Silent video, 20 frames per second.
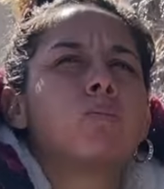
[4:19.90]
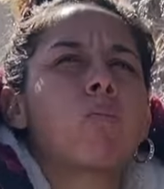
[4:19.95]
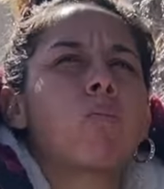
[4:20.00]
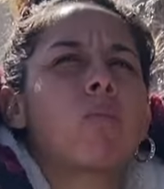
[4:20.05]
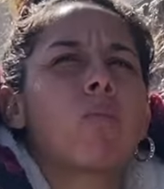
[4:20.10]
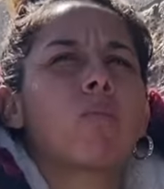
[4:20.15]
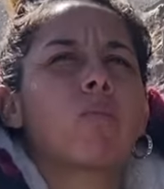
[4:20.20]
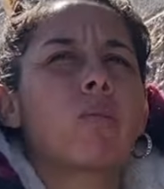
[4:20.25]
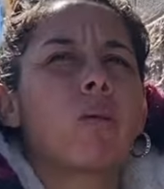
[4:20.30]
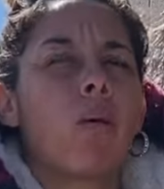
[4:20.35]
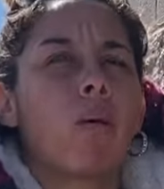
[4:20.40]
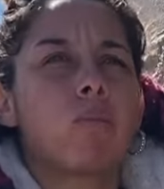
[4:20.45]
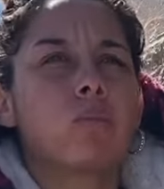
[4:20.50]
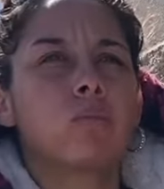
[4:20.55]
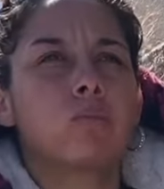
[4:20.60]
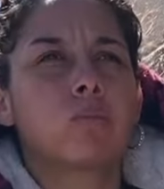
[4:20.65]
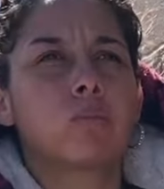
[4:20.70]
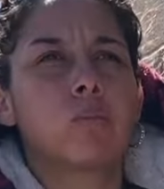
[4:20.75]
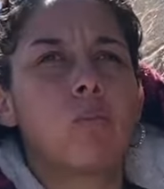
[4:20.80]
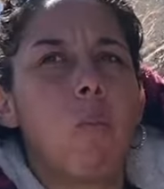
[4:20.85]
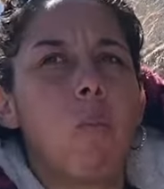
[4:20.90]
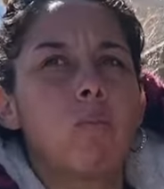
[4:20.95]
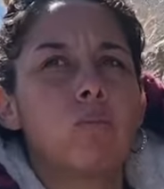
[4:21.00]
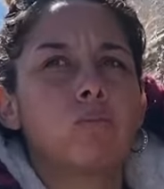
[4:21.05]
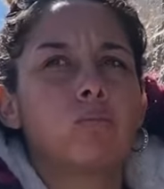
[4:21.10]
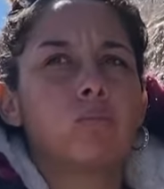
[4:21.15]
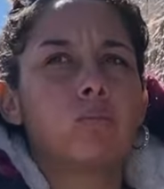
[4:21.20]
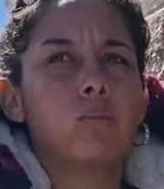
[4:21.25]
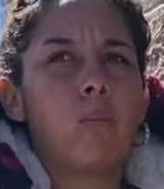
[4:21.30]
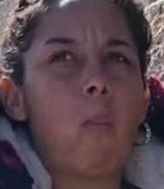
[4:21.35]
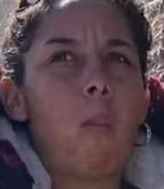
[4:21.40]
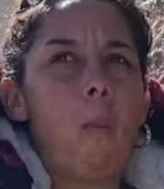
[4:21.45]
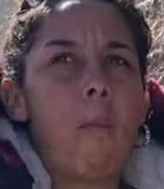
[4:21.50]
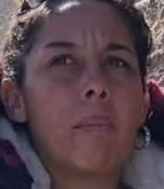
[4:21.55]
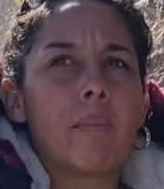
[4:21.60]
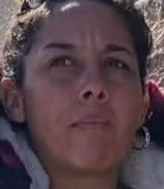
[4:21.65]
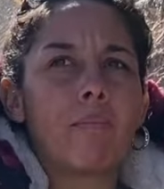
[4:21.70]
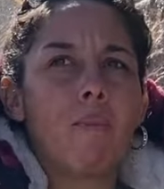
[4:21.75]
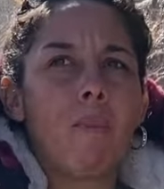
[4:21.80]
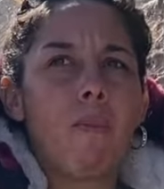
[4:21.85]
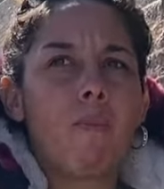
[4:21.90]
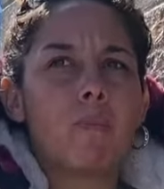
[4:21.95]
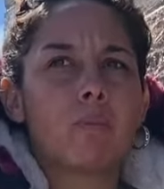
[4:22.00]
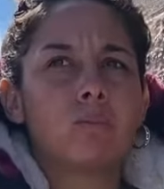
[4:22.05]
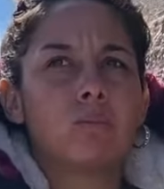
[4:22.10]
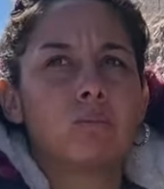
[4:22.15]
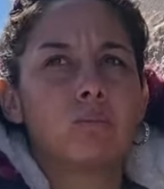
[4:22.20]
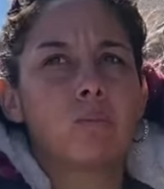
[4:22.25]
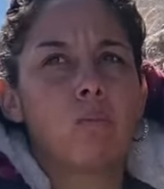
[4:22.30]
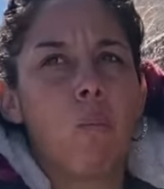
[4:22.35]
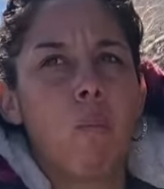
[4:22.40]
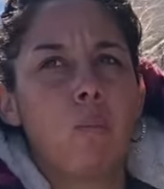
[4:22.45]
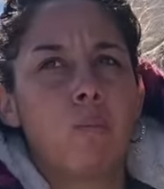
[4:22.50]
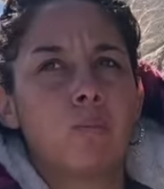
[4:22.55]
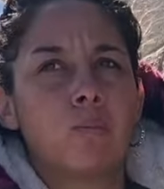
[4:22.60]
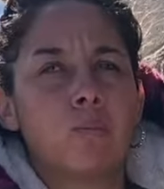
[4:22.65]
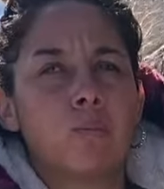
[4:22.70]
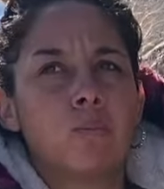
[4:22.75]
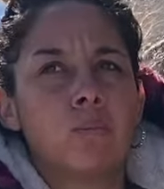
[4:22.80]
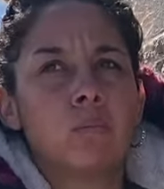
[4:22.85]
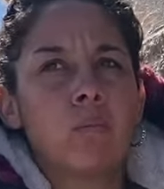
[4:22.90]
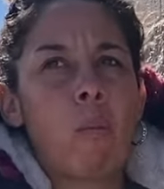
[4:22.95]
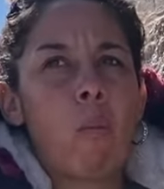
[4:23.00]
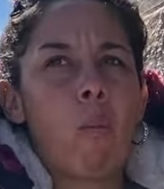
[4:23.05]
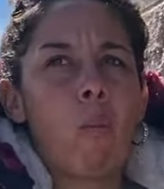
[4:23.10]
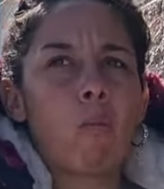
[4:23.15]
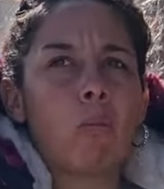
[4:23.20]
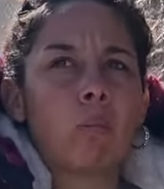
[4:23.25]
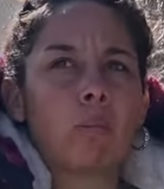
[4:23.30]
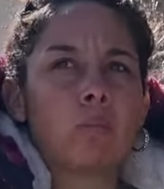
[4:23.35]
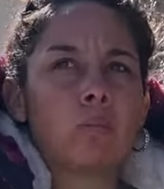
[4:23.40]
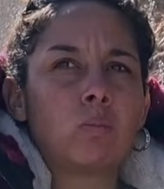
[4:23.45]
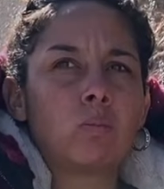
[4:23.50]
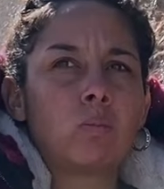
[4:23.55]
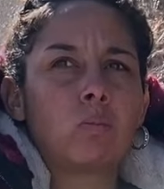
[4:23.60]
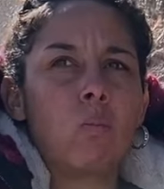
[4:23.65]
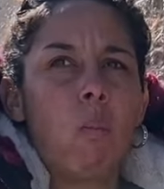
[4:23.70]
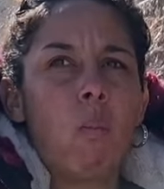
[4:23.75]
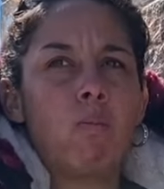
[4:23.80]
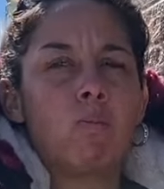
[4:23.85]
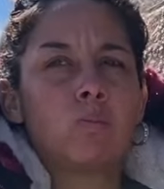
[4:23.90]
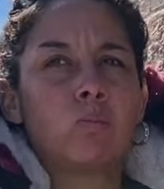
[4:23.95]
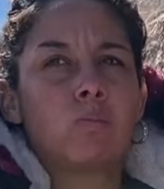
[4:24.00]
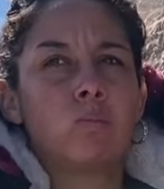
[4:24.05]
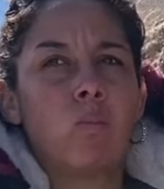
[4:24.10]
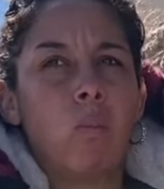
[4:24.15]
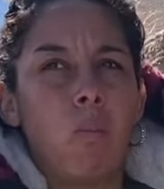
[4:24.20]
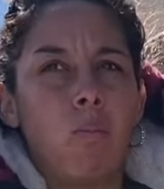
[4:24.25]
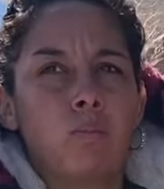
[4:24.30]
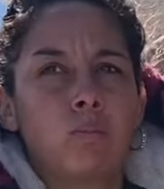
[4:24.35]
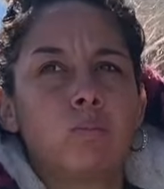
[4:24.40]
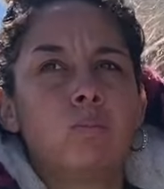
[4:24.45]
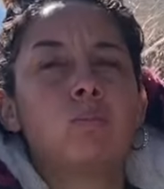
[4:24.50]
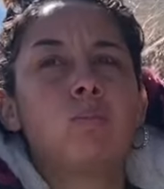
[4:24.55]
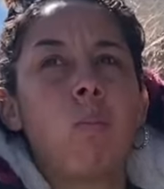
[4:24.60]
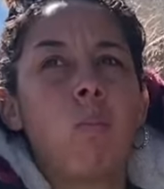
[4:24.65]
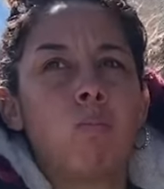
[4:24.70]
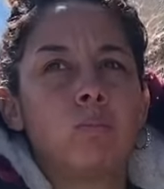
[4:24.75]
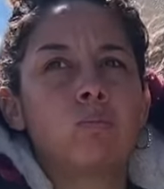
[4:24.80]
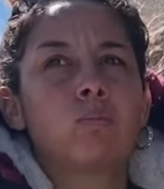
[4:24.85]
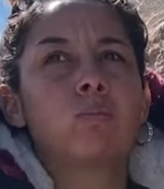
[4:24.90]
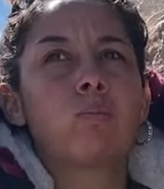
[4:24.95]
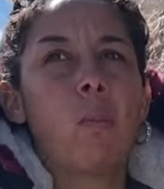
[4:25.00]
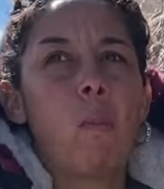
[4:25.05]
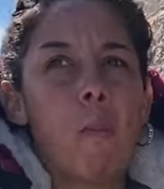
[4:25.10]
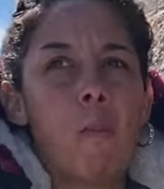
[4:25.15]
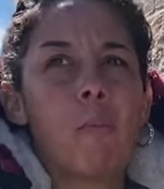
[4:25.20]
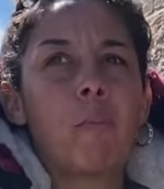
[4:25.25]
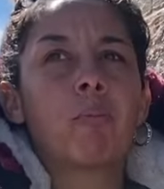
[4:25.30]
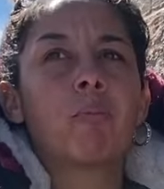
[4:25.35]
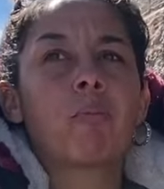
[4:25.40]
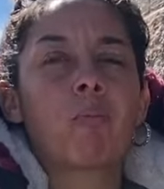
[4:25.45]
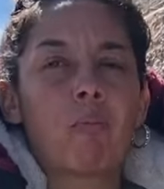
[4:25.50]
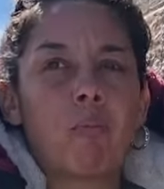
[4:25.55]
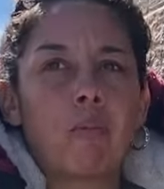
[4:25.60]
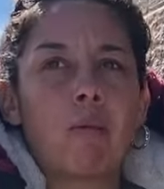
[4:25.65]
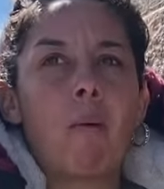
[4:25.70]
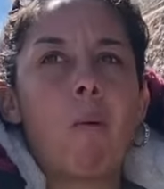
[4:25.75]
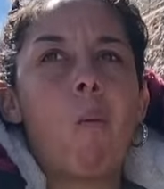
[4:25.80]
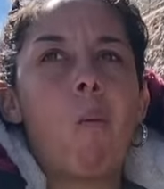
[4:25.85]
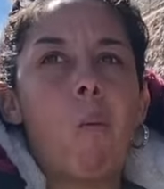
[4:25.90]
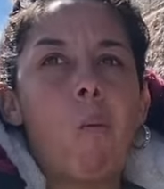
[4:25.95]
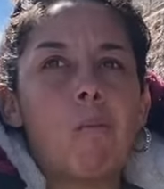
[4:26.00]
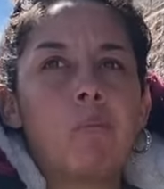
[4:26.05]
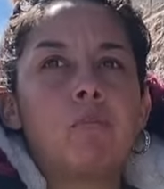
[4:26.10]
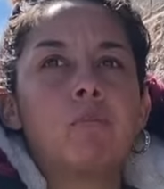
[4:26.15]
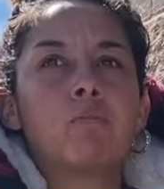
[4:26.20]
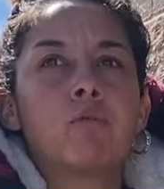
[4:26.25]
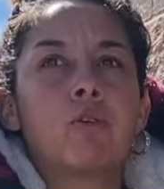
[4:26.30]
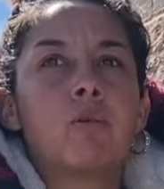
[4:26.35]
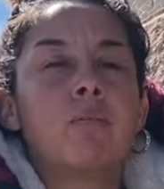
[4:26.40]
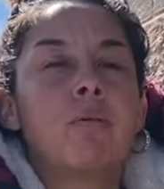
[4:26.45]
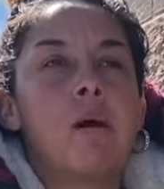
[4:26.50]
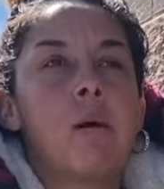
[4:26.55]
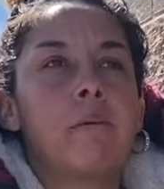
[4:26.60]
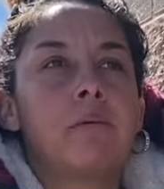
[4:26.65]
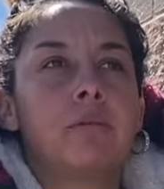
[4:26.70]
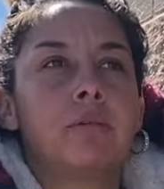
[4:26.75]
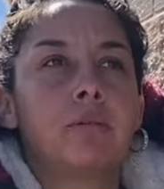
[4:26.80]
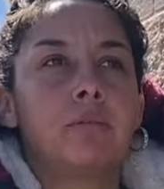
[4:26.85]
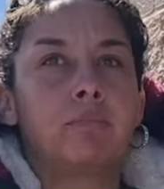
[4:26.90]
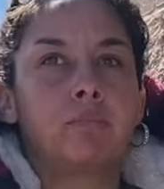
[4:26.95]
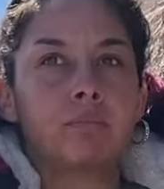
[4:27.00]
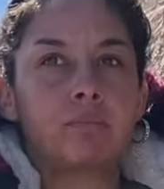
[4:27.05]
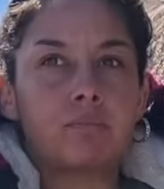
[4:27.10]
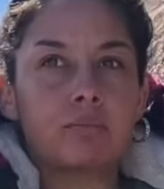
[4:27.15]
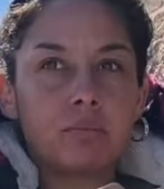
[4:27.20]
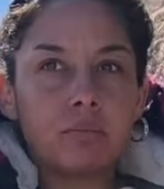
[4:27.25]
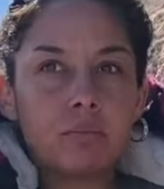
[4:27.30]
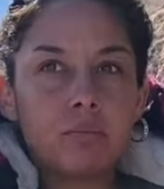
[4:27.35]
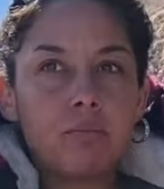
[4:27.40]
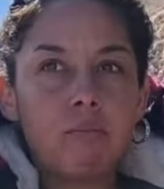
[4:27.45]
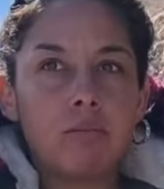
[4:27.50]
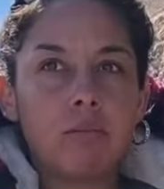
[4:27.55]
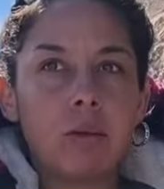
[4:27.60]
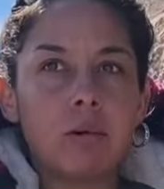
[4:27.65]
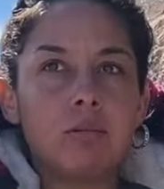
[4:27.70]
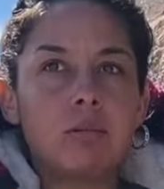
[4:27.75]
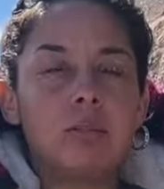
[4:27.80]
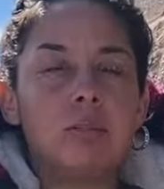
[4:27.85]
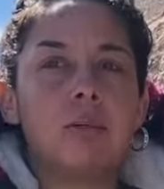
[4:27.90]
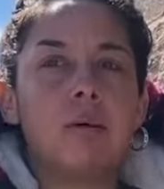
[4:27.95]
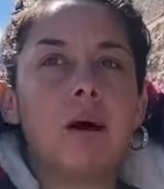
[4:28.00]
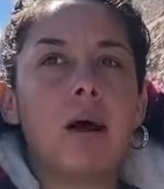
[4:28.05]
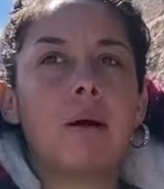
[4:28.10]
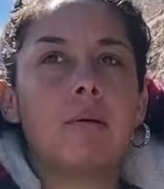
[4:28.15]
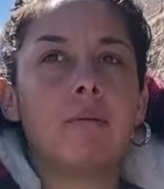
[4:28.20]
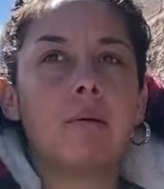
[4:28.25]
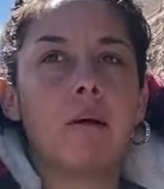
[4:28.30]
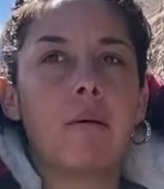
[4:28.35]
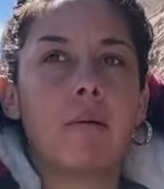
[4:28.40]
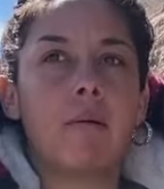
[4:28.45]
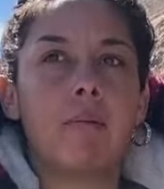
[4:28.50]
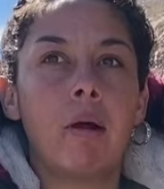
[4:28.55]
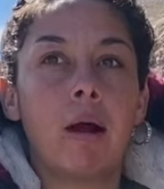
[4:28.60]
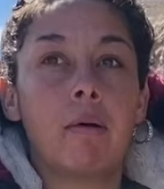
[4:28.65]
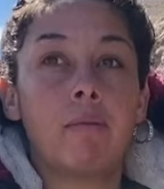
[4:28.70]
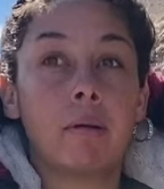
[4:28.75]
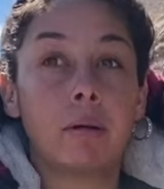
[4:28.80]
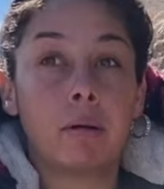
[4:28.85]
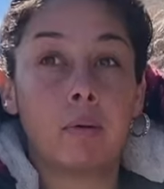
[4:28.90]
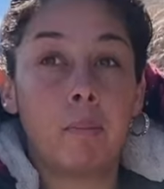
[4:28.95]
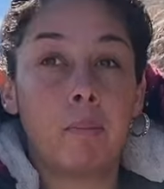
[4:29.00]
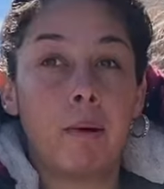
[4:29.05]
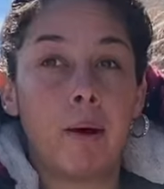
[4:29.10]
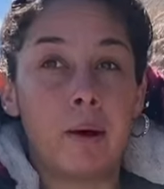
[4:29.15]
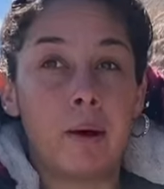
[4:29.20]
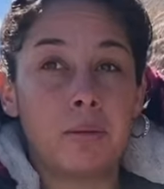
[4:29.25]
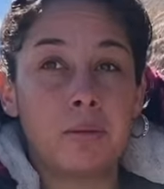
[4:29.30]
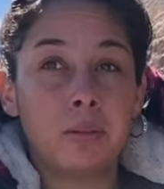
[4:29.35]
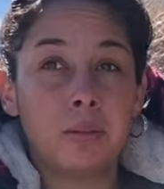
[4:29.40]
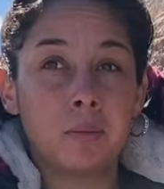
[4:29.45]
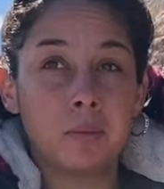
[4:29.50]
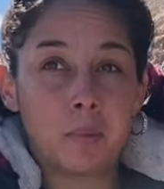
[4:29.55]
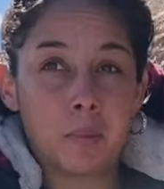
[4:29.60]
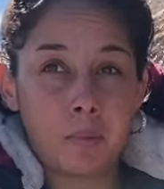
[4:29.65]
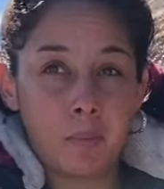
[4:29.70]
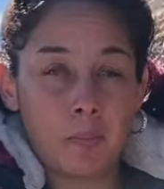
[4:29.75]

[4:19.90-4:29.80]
kind of like you still need something to fill that void, that sadness, the heartbreak, mm-hmm. loneliness. I understand. To be able to still have that and have like a bond.